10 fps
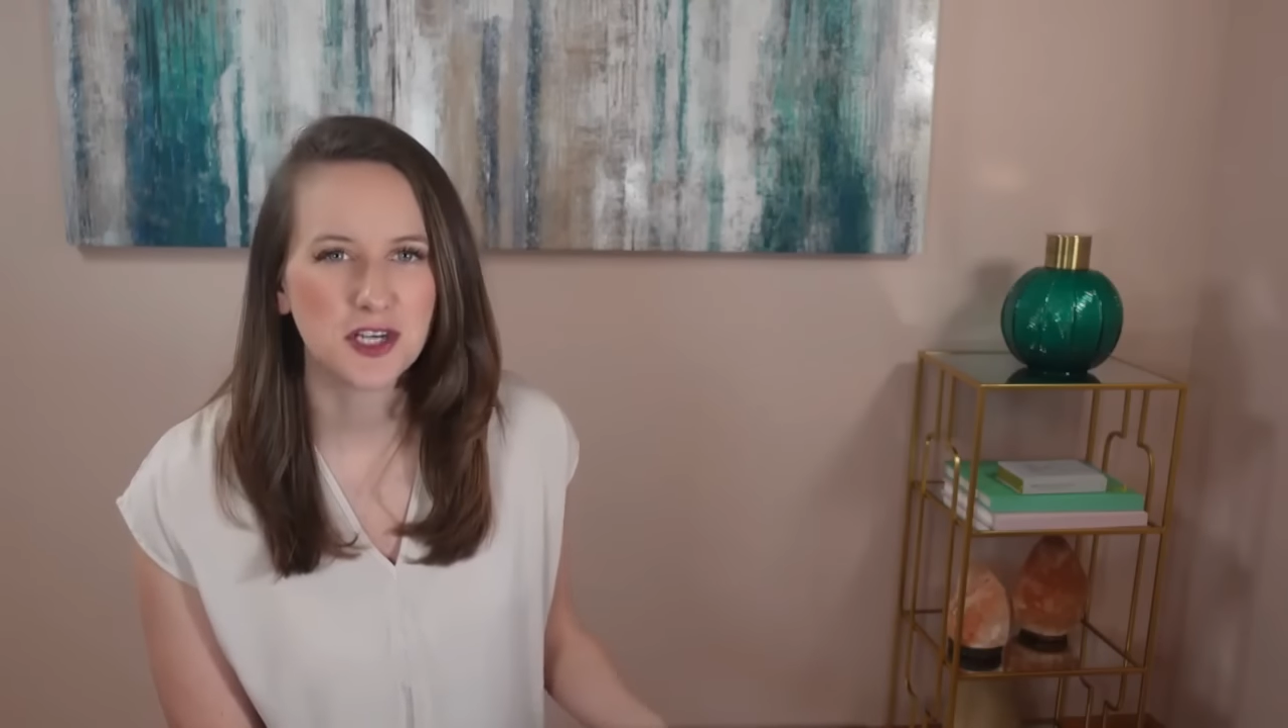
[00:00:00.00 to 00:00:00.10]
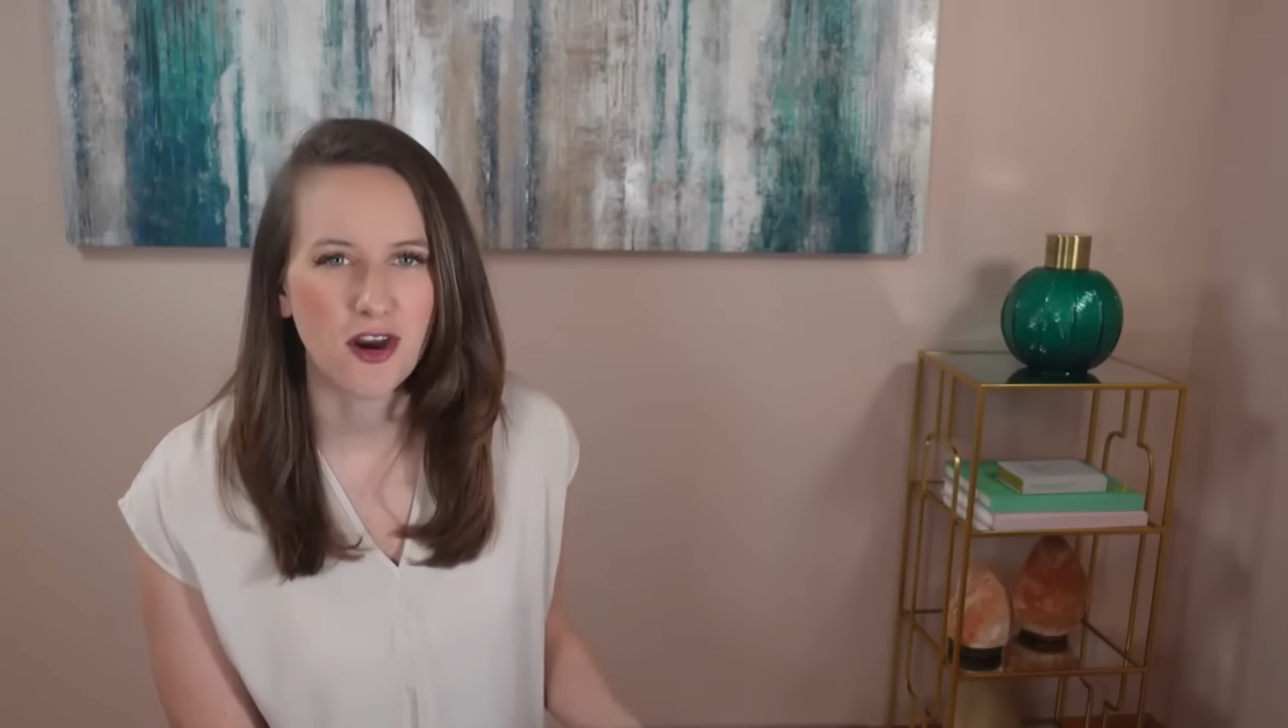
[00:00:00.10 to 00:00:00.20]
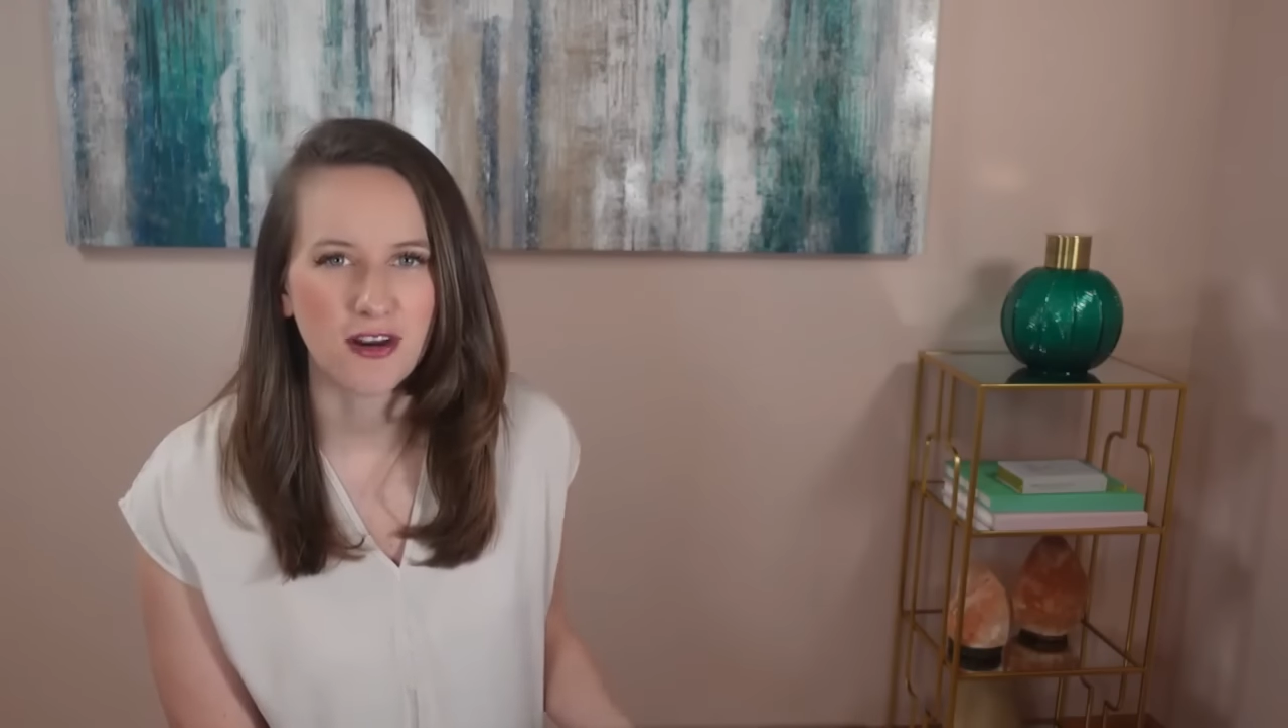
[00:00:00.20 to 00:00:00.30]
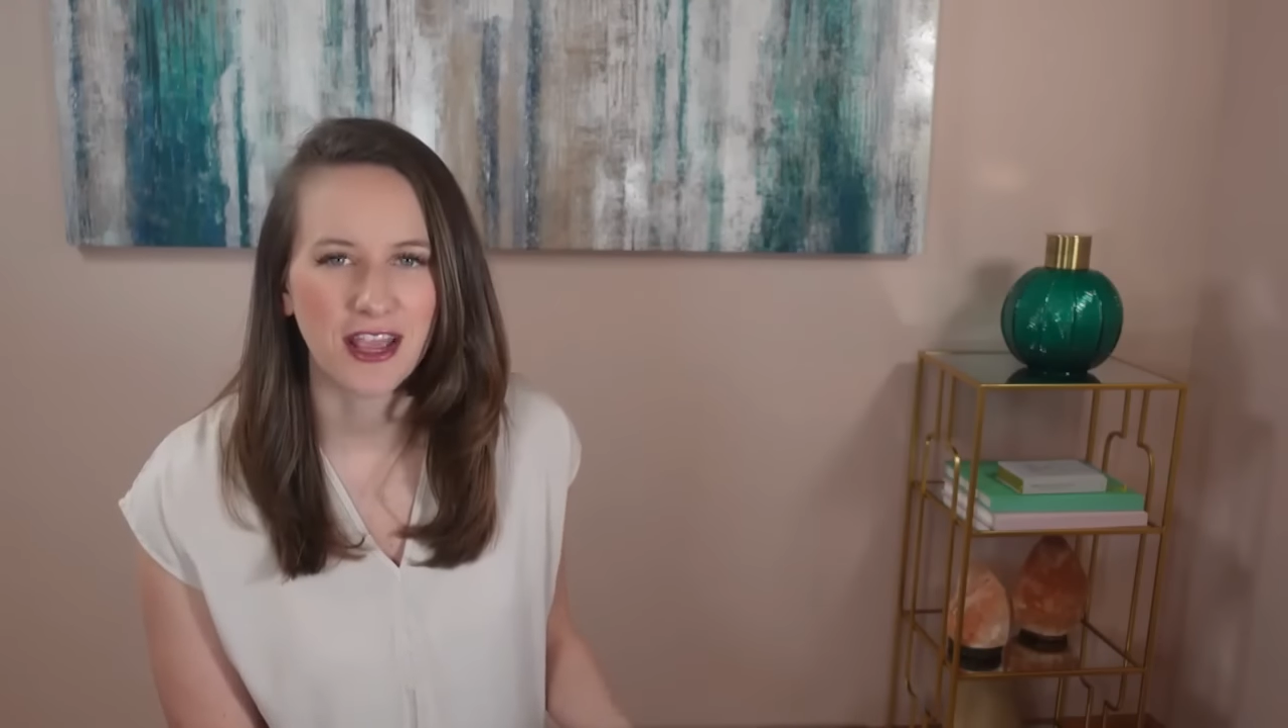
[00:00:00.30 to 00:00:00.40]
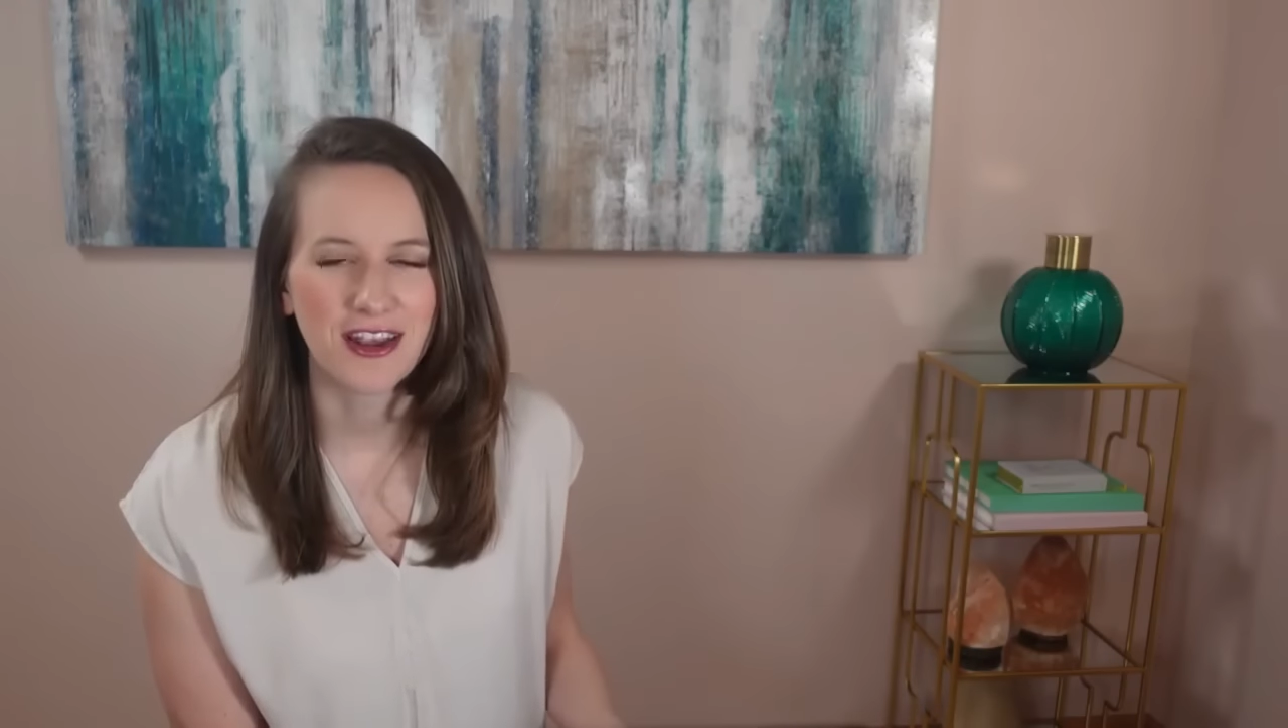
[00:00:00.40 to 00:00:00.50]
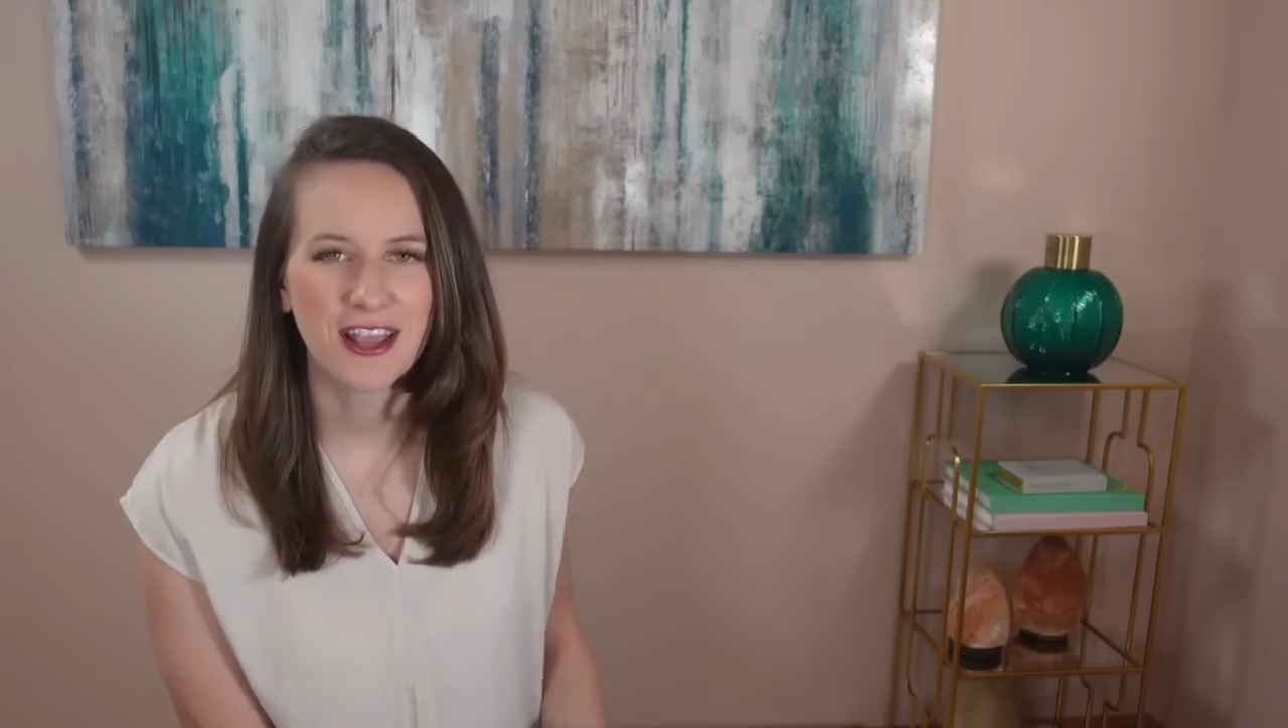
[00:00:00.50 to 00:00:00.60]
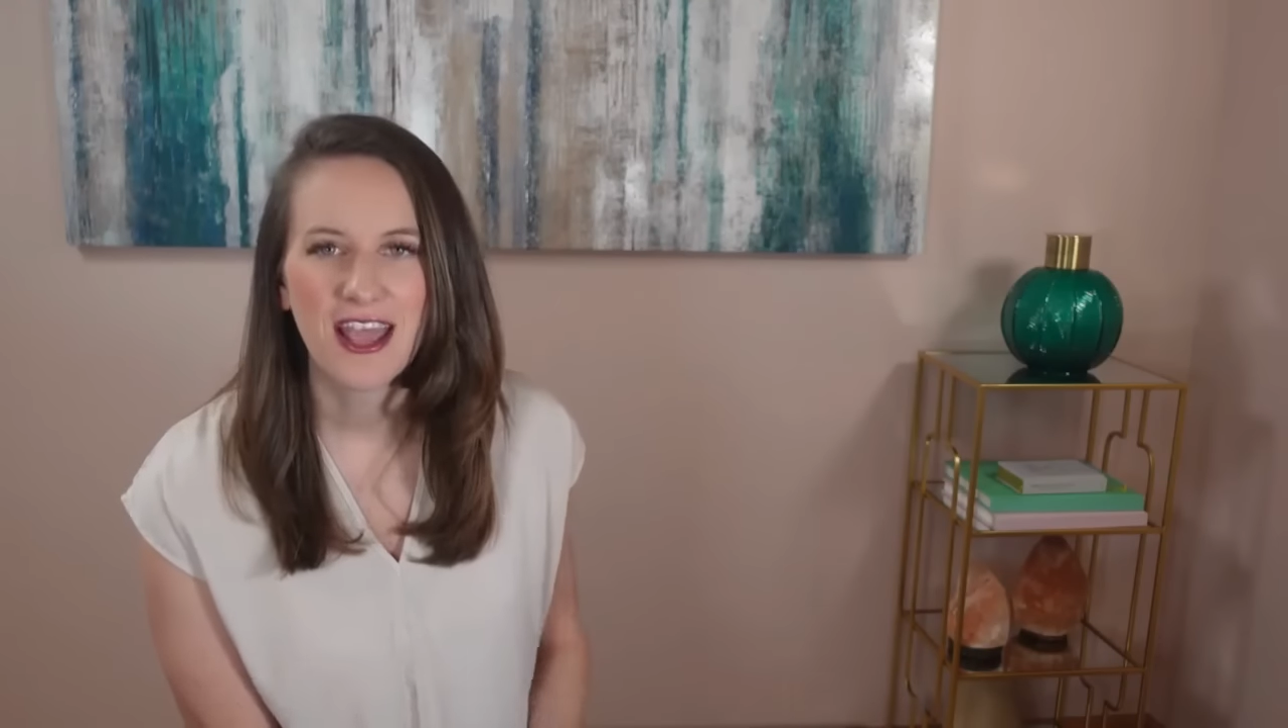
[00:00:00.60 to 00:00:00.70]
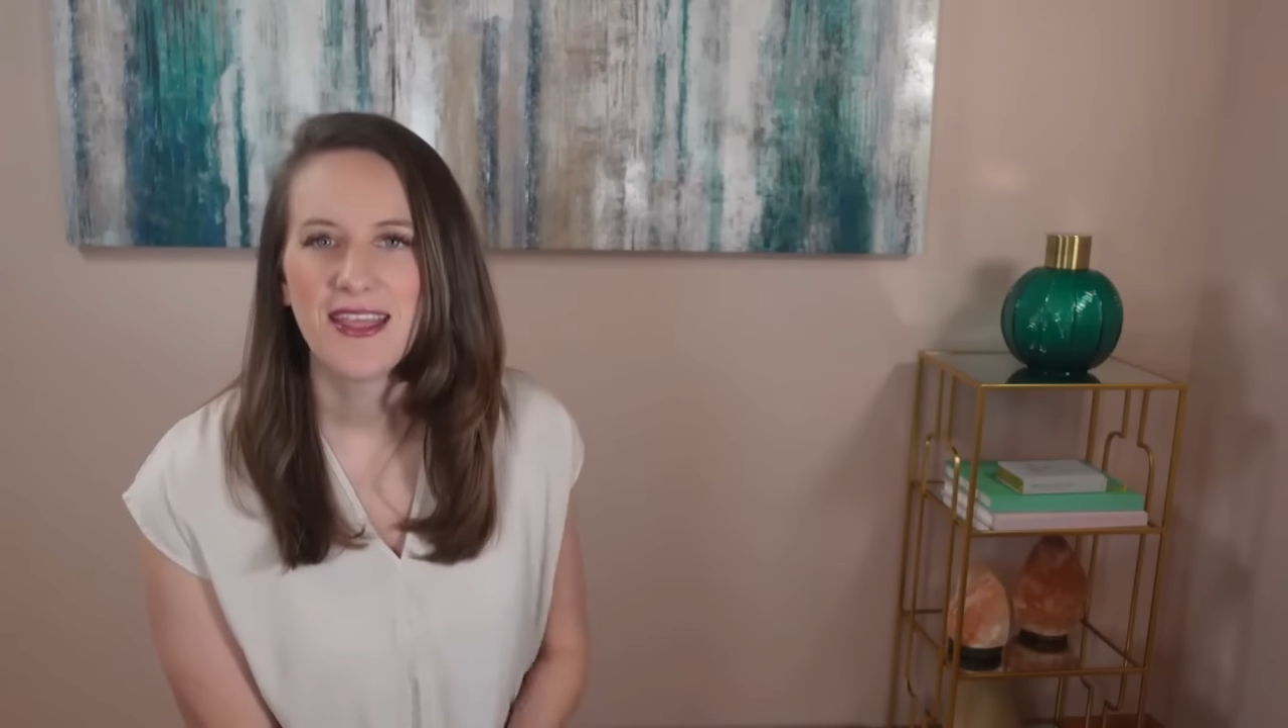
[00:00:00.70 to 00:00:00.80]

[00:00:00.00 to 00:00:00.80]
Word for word: target.